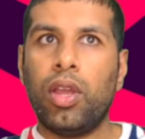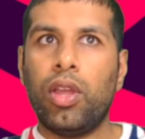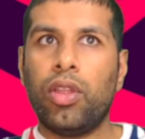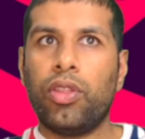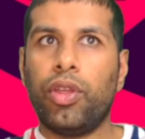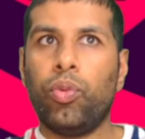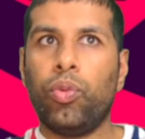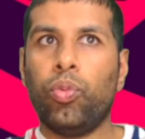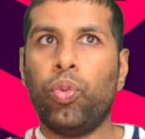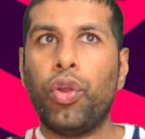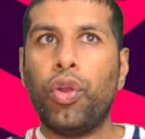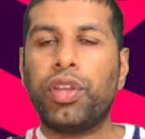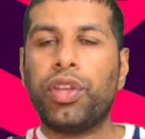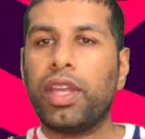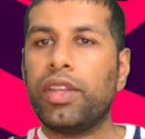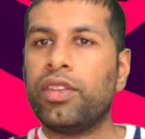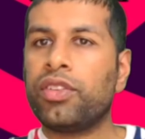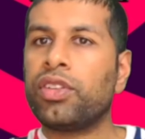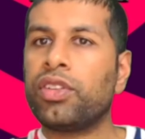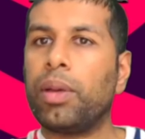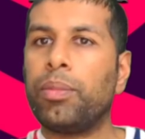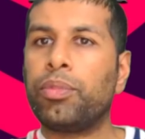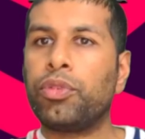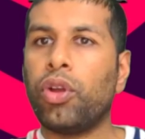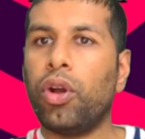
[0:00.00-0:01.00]
that won't get
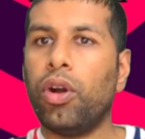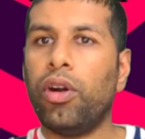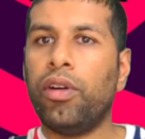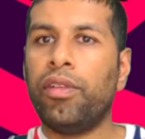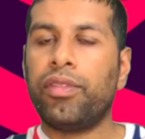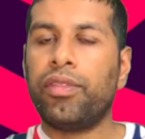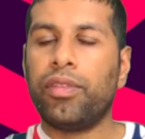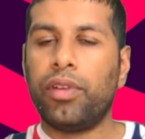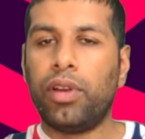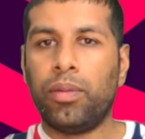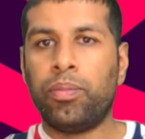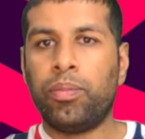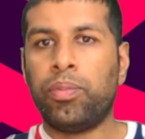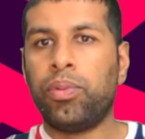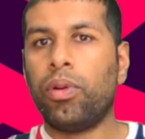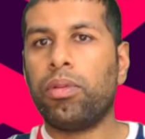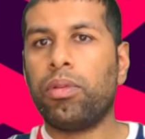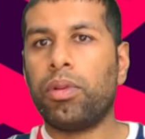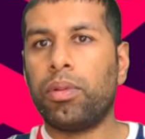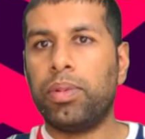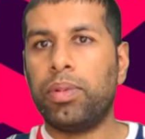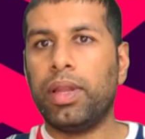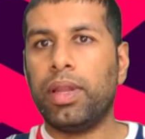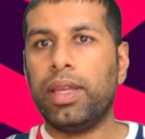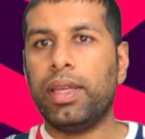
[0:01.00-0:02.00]
subbed off, are
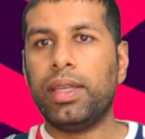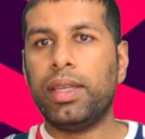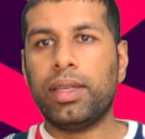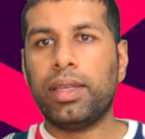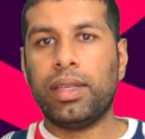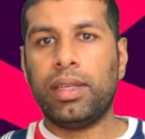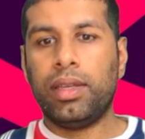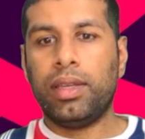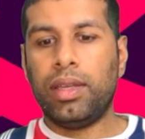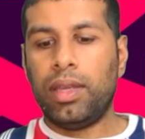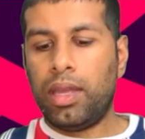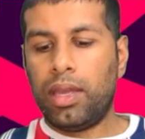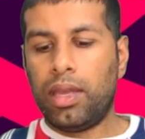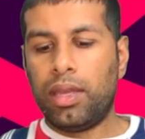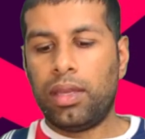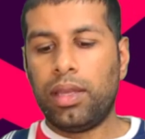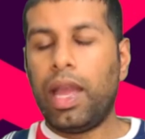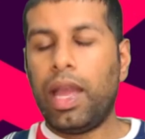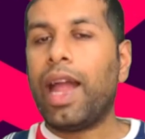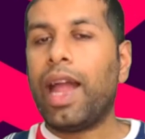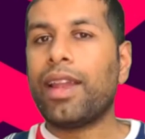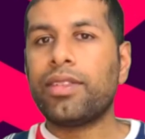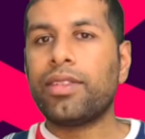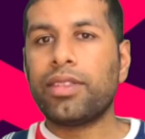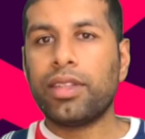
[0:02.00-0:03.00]
probably
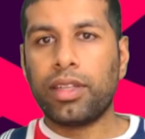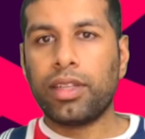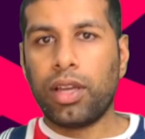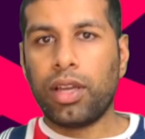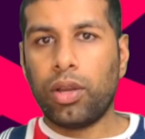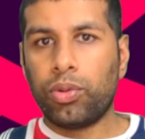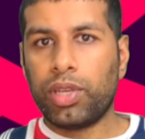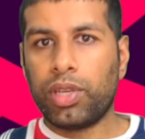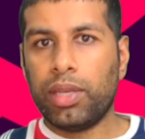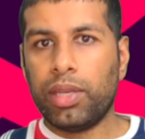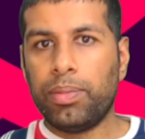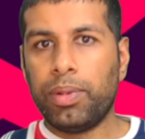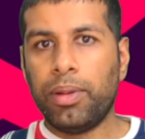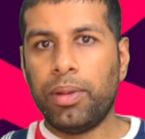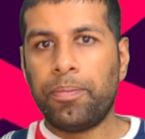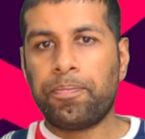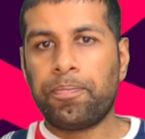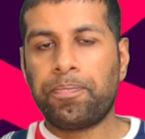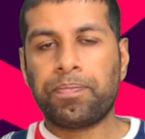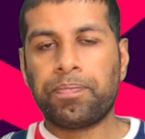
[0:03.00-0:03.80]
Alisson, the goalkeeper,